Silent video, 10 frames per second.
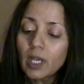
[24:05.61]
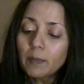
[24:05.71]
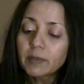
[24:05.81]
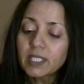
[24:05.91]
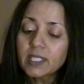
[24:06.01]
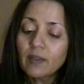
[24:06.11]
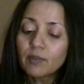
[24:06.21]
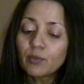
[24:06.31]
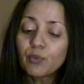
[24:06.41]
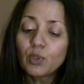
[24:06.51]
up the
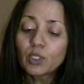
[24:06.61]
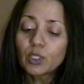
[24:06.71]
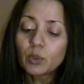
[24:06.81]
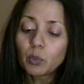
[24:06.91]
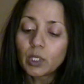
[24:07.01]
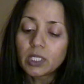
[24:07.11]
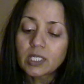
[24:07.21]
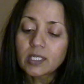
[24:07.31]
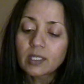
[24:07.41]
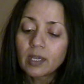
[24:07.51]
7 full good
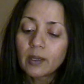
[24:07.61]
ones.